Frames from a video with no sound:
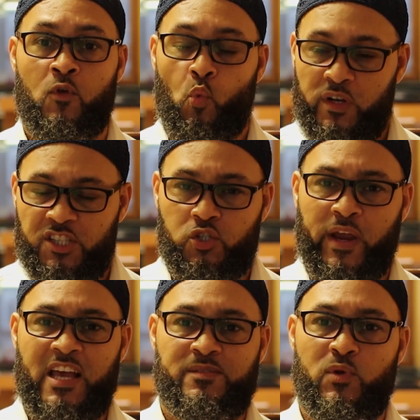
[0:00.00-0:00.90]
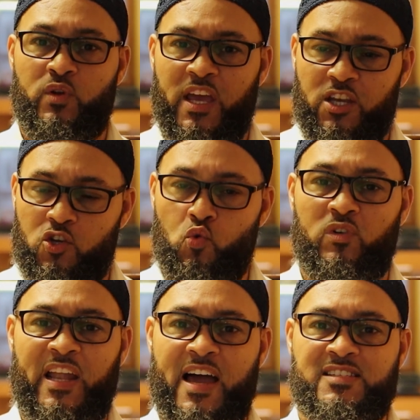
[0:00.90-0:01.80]
when it's transmuted and
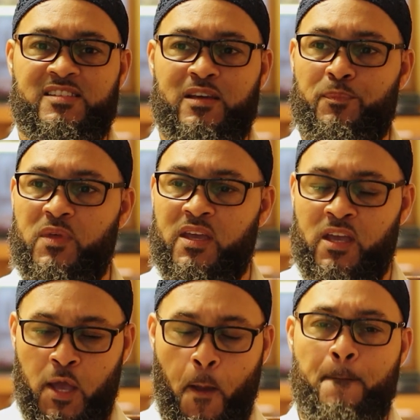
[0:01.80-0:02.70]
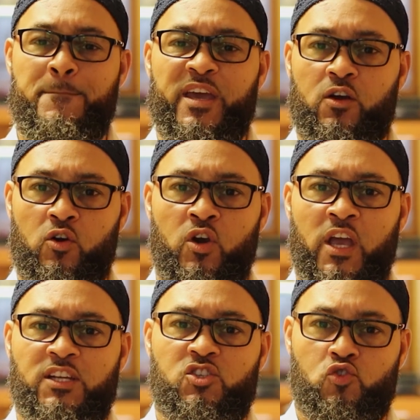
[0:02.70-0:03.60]
utilized as something bigger
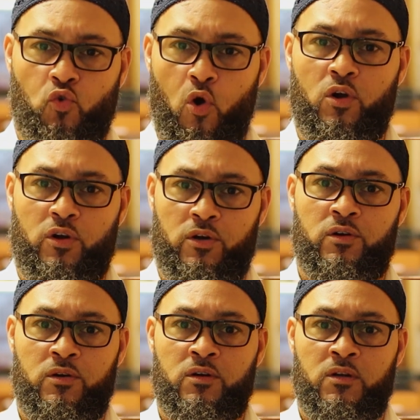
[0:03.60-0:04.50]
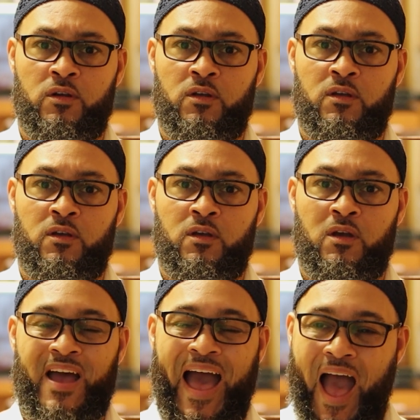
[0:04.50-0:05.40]
and stronger,
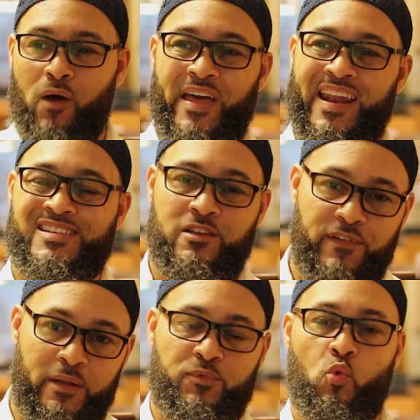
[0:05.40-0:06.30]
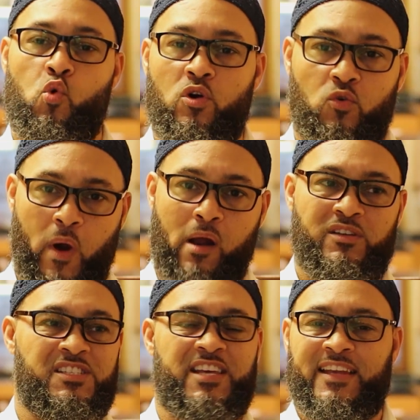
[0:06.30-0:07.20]
how that has developed the world around
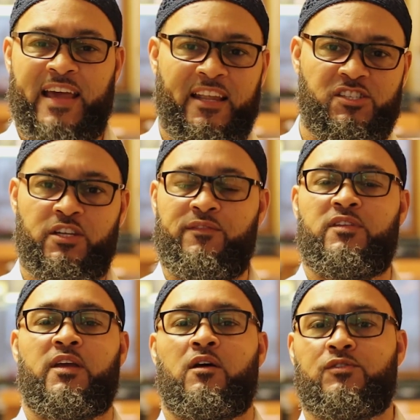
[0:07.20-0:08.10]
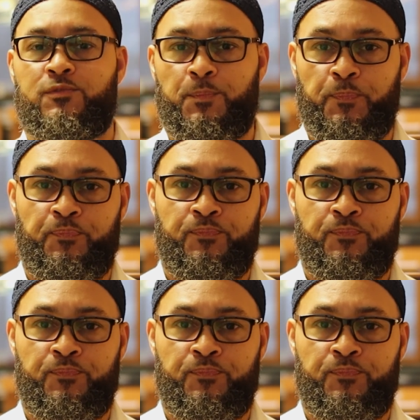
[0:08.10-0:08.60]
us and technology and everything else.